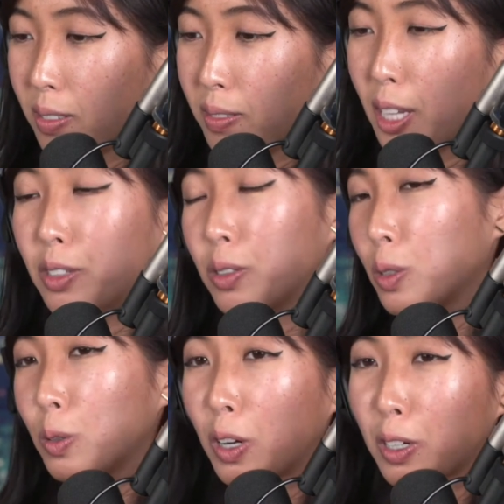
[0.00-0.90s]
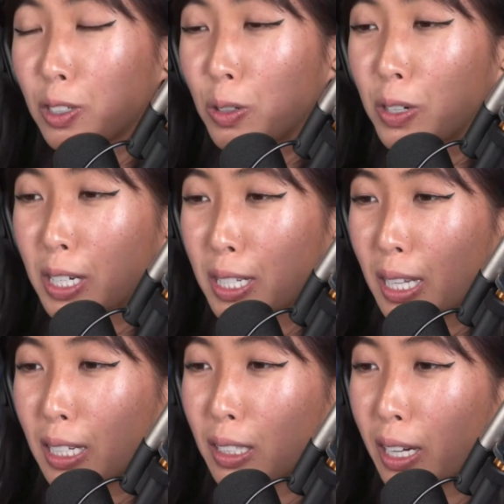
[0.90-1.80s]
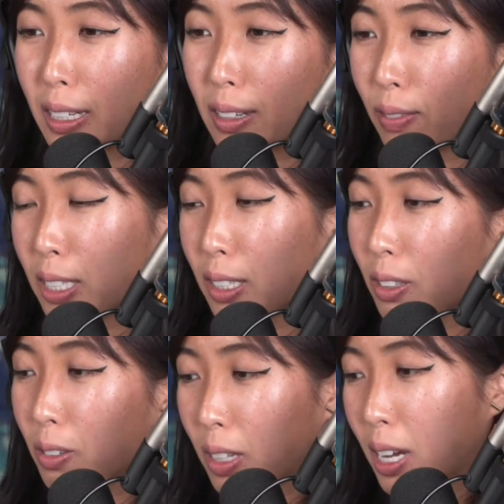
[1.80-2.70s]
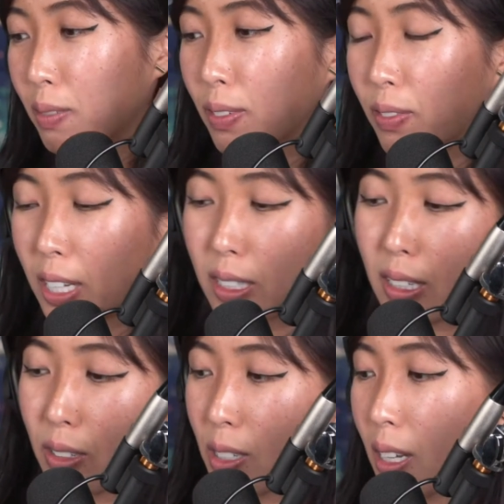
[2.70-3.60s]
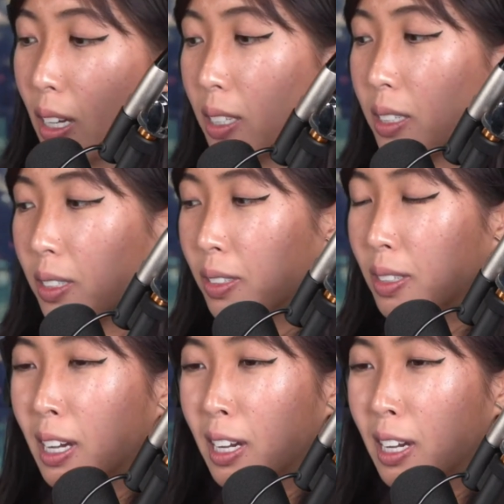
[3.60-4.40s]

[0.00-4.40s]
then they're no longer doing anything like advancing their life, advancing their skills,